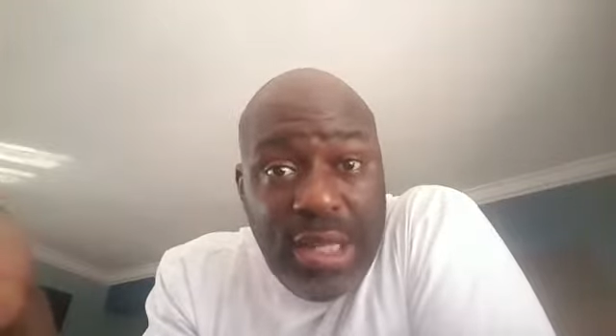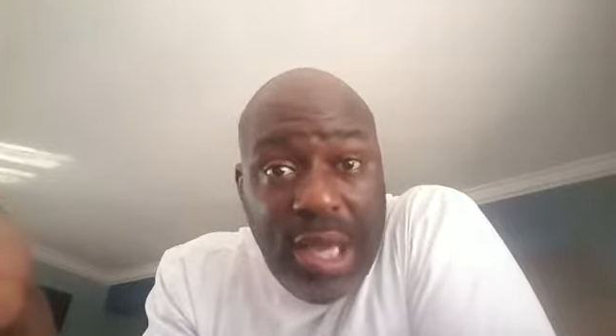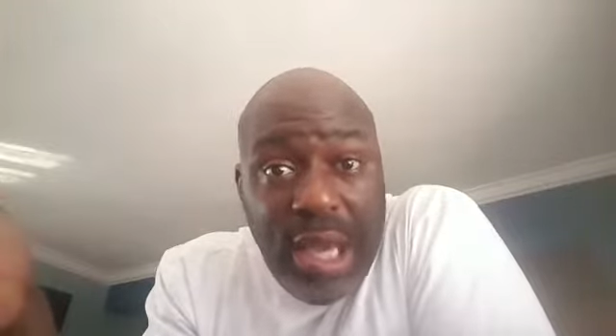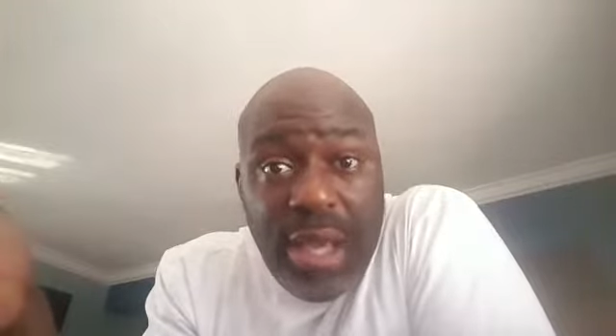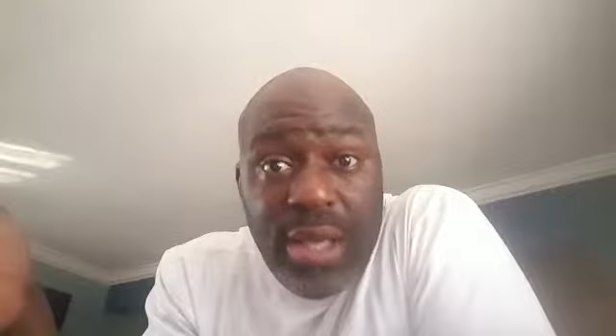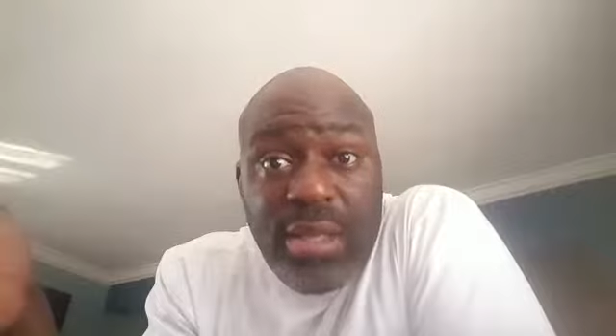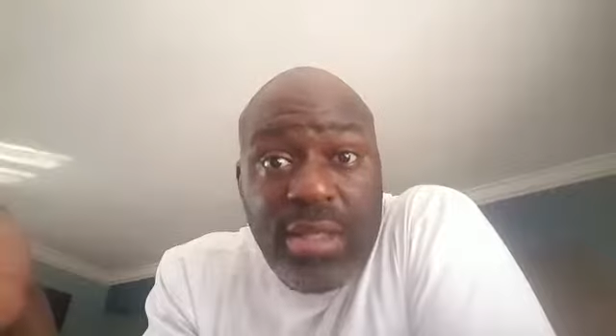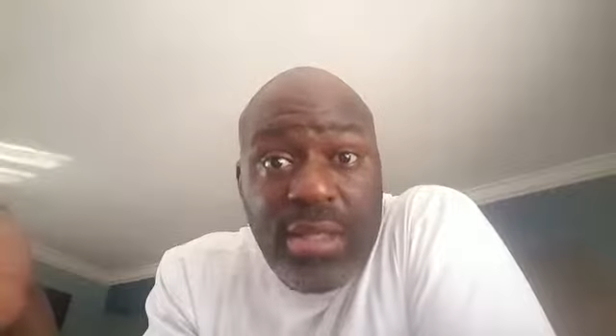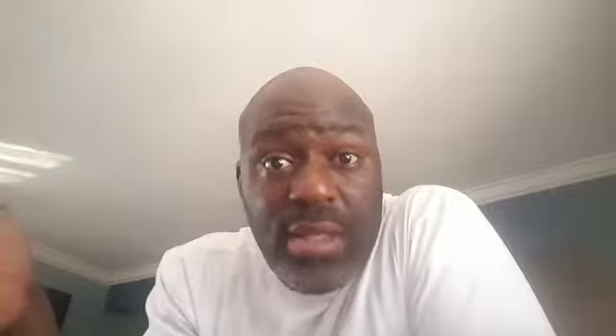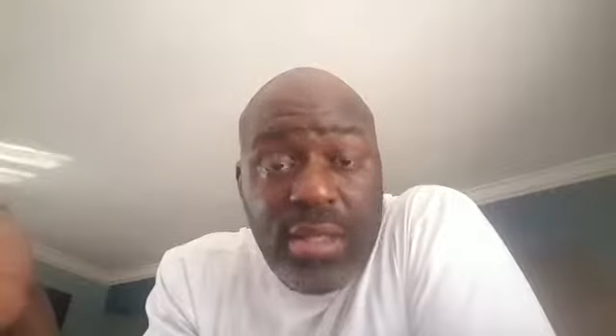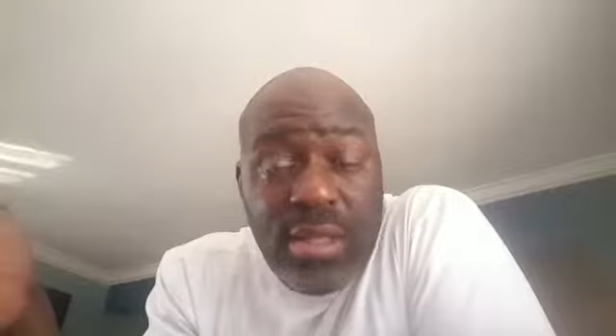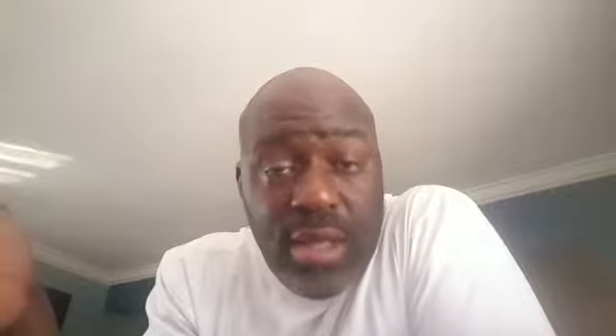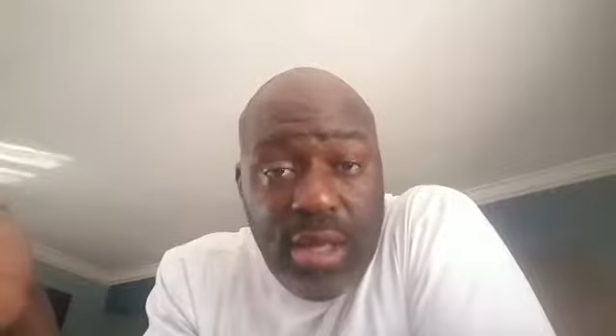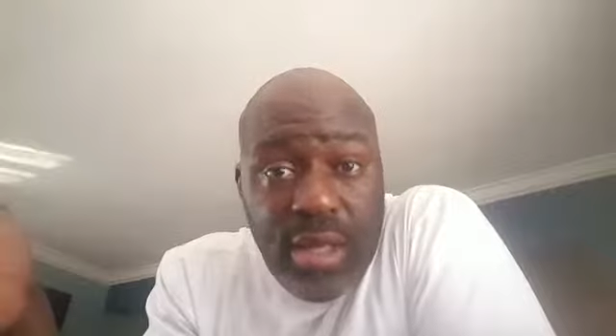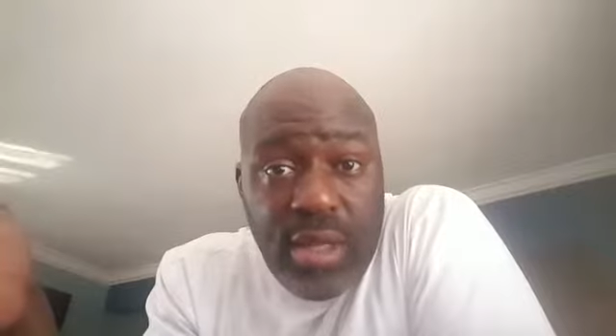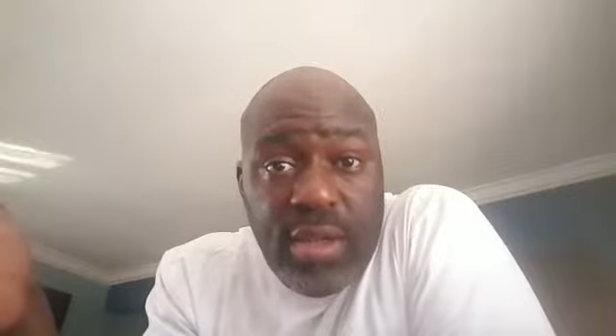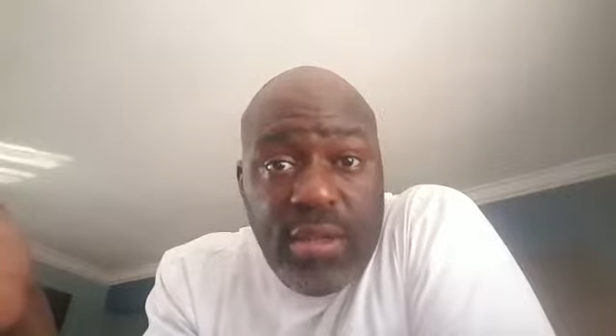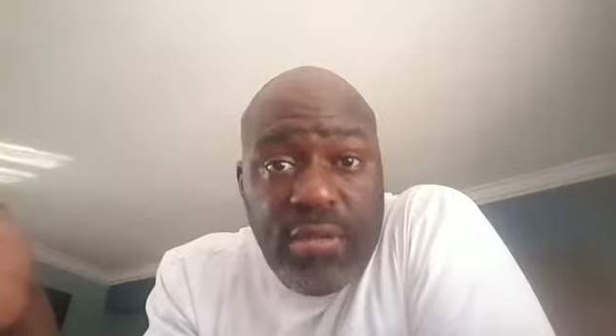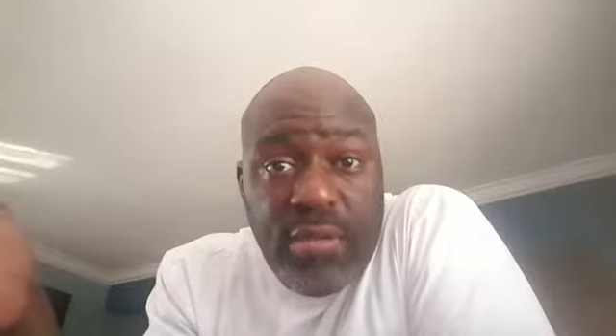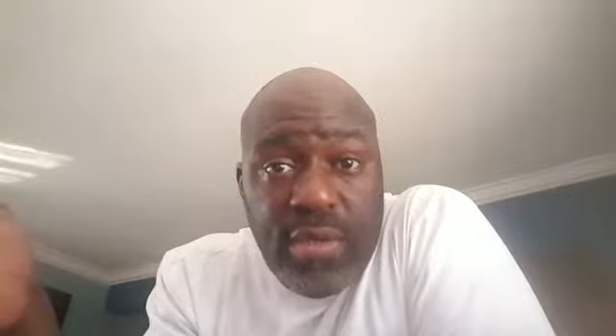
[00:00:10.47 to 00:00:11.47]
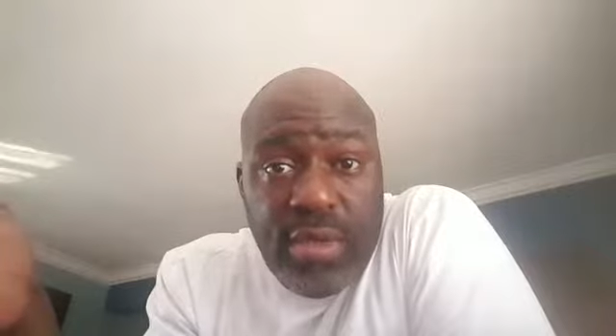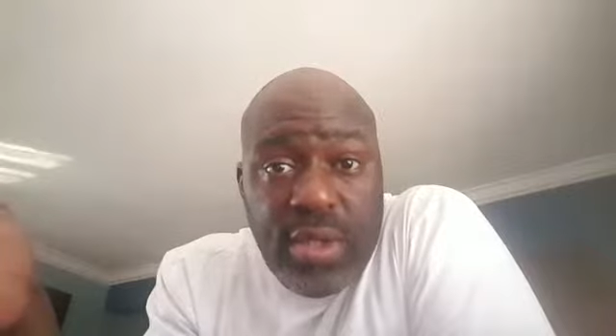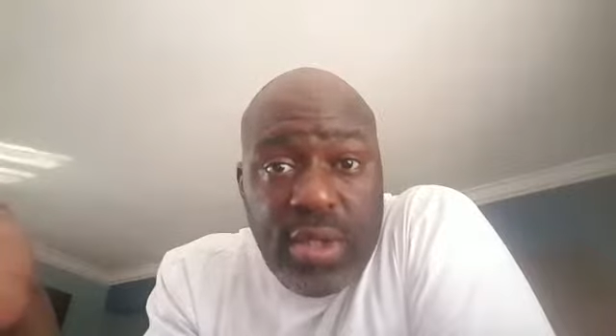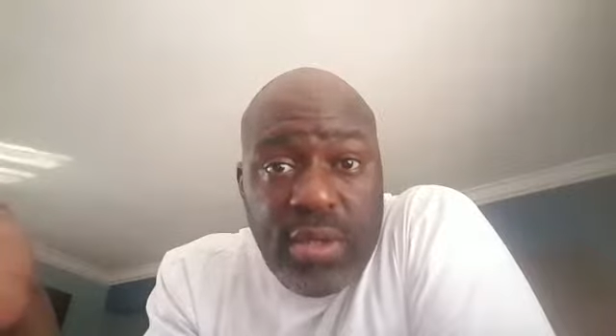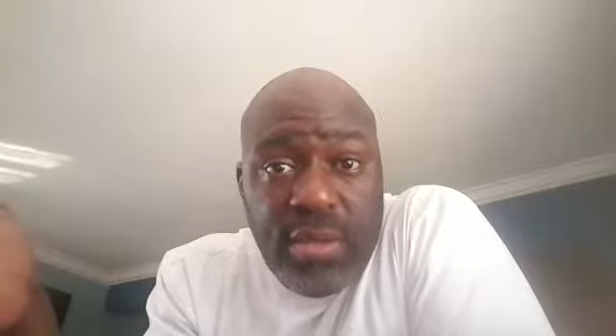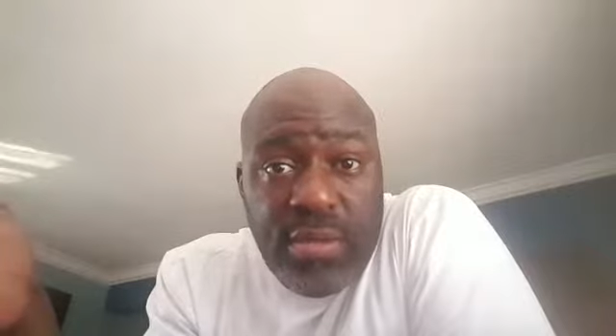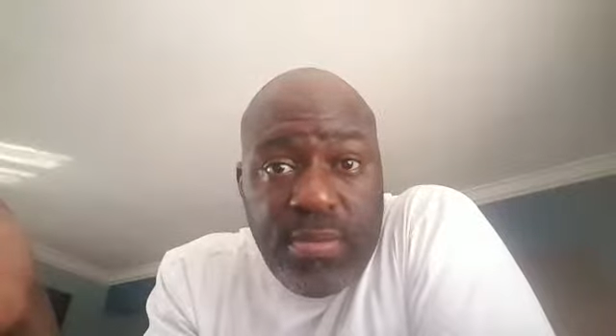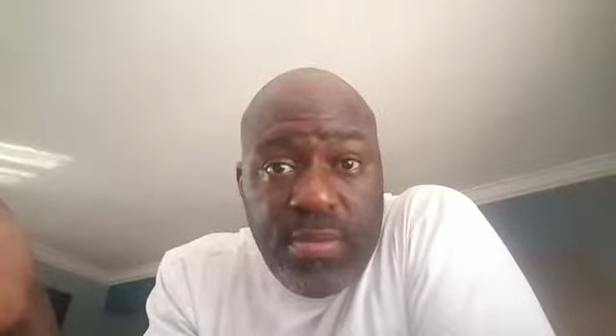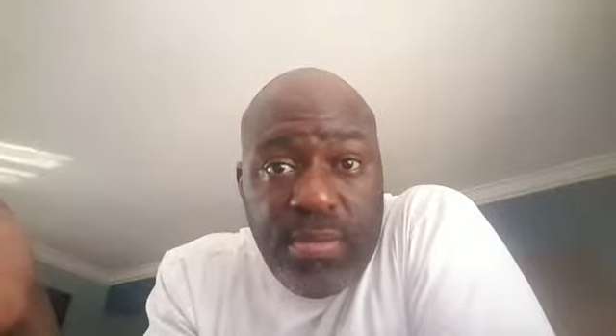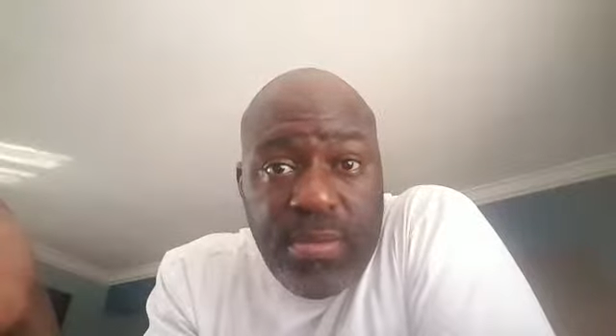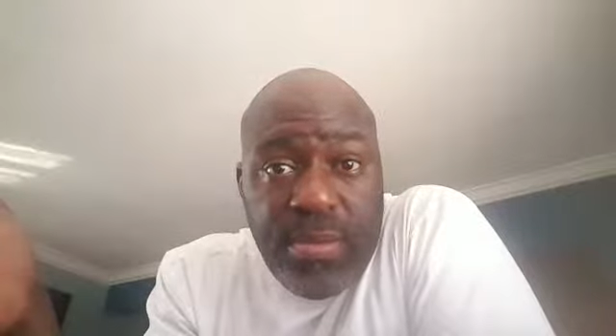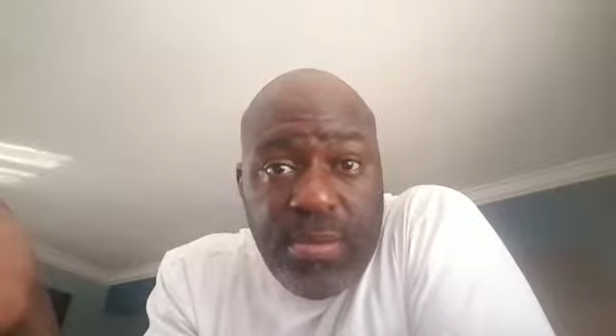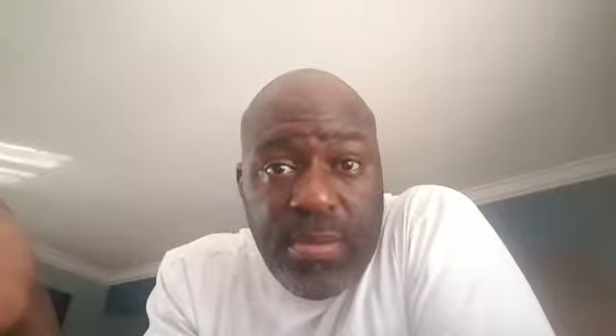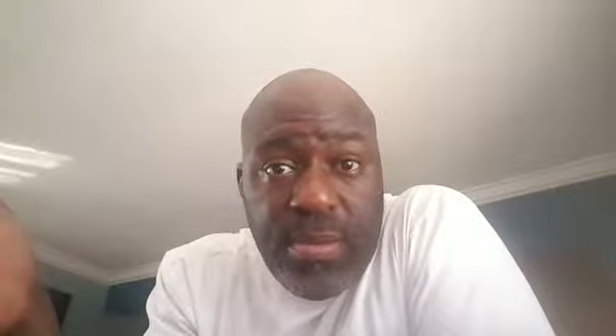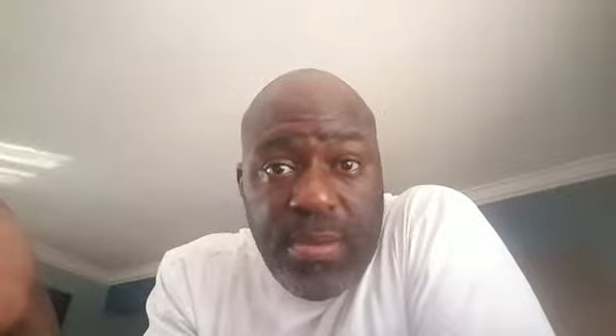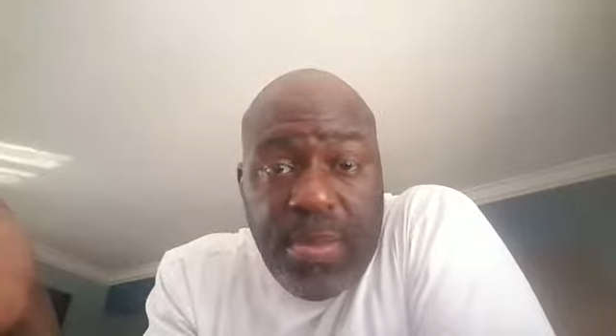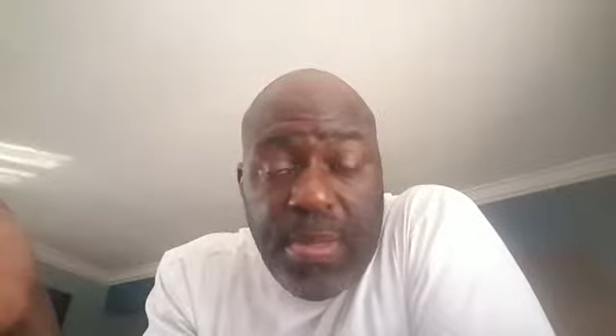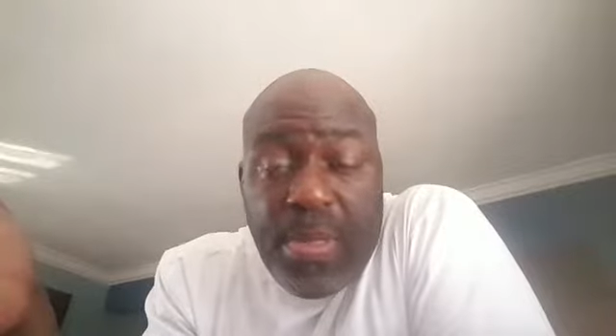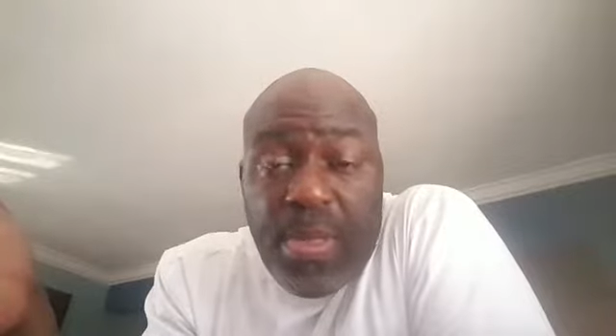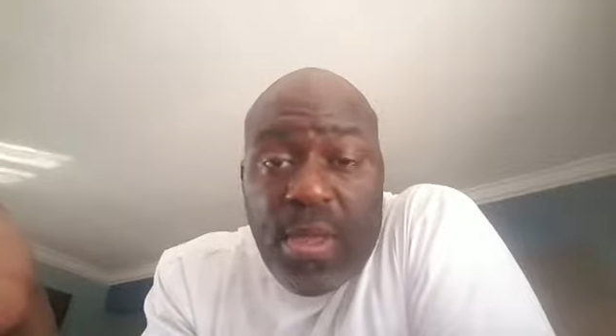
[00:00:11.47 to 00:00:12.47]
as slaves.
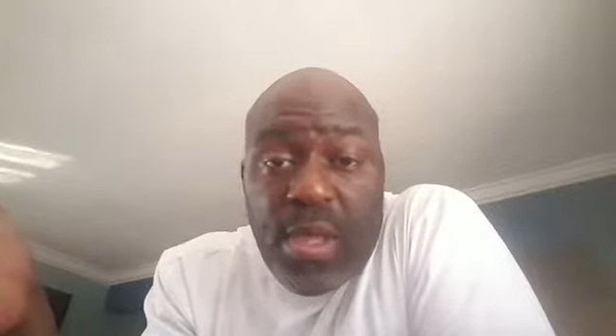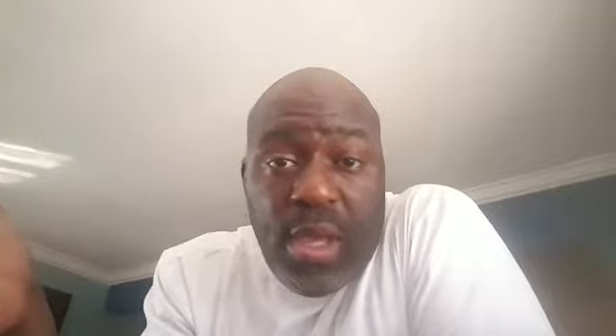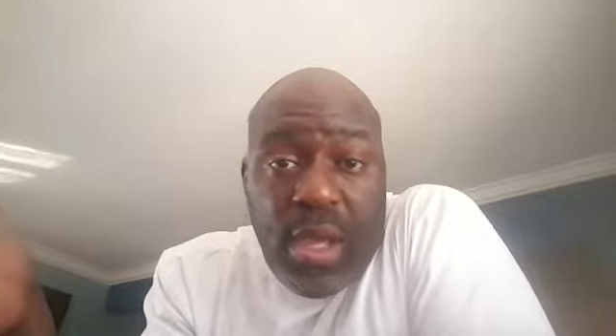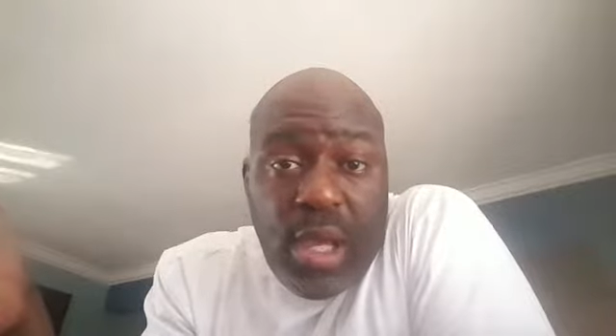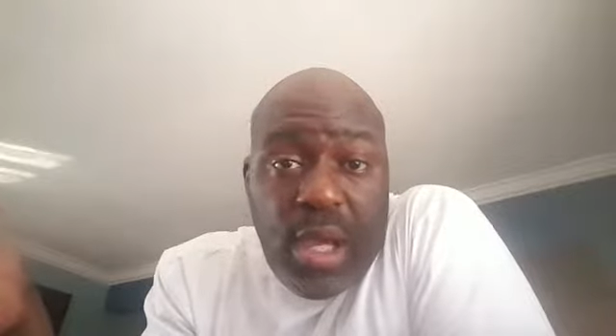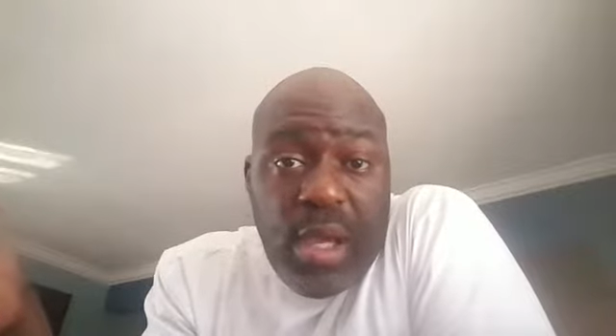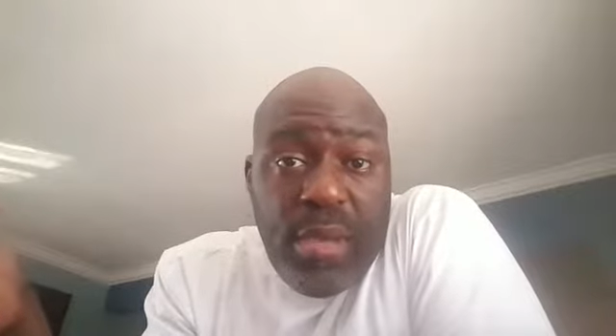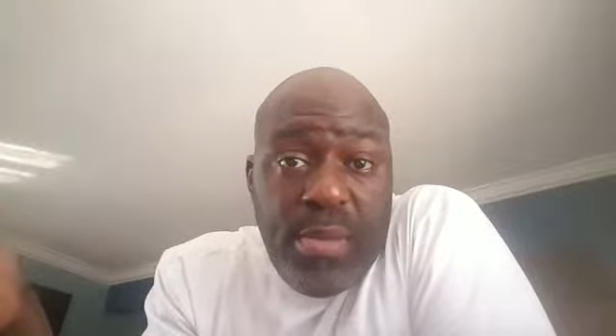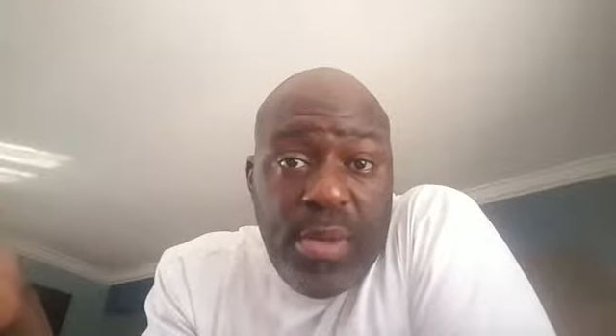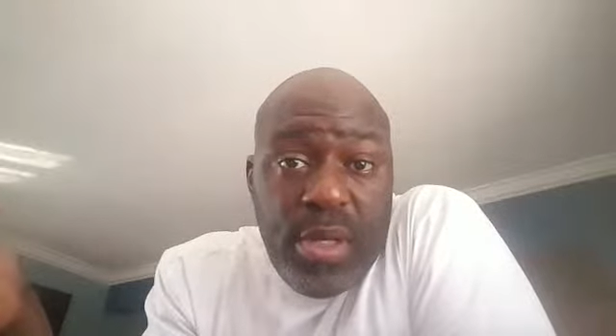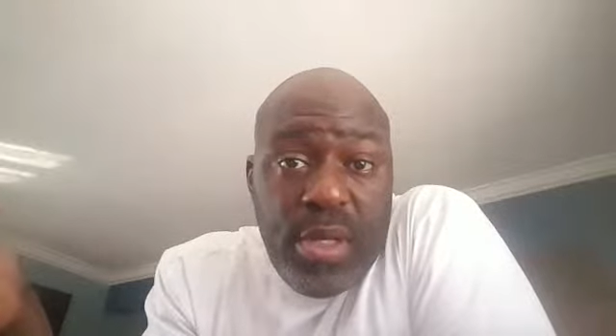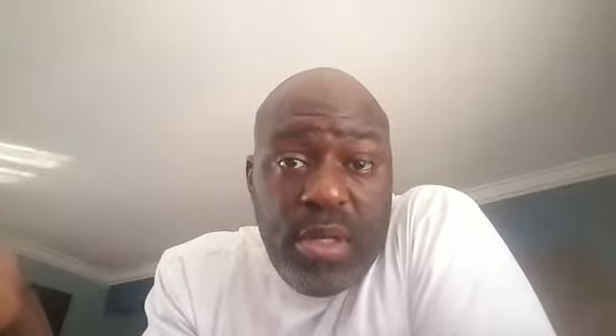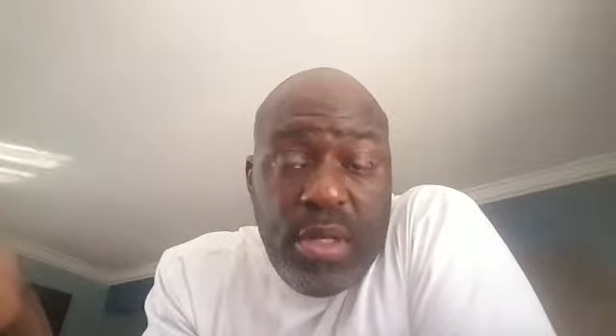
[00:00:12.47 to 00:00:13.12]
I mean,